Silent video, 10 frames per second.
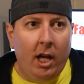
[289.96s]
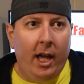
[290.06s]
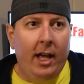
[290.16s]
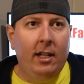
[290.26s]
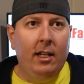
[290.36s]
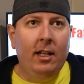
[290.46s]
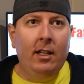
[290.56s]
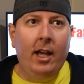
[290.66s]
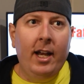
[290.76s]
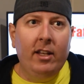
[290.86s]
and
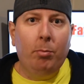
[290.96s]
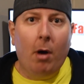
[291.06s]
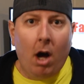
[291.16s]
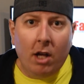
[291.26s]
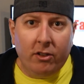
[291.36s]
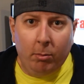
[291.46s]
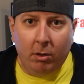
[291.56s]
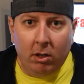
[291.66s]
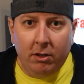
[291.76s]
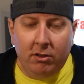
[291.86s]
it is
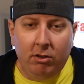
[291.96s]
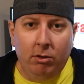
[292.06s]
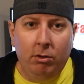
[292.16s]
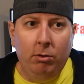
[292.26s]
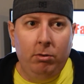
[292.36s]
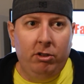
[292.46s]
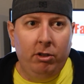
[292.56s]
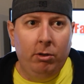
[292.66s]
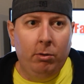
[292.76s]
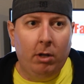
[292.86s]
possible to
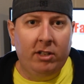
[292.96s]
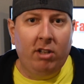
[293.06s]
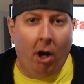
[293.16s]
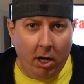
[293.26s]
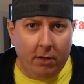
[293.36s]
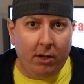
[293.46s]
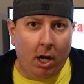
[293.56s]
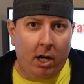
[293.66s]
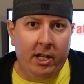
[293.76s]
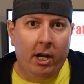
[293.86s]
do a ton of
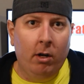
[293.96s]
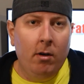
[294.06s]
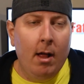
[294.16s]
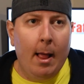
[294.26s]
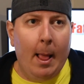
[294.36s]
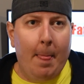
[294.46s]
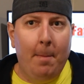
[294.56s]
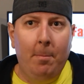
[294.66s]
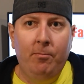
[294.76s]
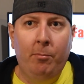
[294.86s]
cardio,
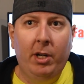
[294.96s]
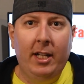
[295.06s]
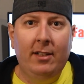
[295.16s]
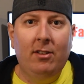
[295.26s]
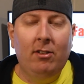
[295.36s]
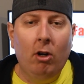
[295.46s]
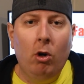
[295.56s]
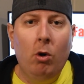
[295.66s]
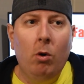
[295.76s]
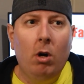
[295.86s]
but it's
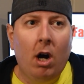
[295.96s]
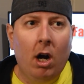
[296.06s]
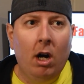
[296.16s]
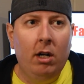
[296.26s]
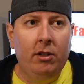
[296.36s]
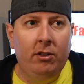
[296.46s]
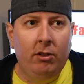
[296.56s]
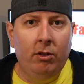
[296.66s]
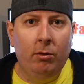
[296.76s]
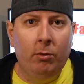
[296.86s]
so hard
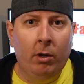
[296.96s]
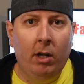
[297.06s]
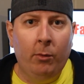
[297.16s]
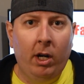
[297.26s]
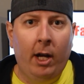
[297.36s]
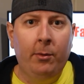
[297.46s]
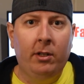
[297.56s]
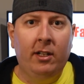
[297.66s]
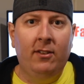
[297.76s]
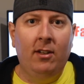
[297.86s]
to, what I
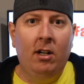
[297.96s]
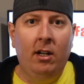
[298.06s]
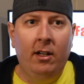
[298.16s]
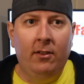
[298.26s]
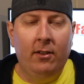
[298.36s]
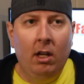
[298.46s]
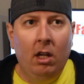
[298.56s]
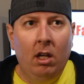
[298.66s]
would consider is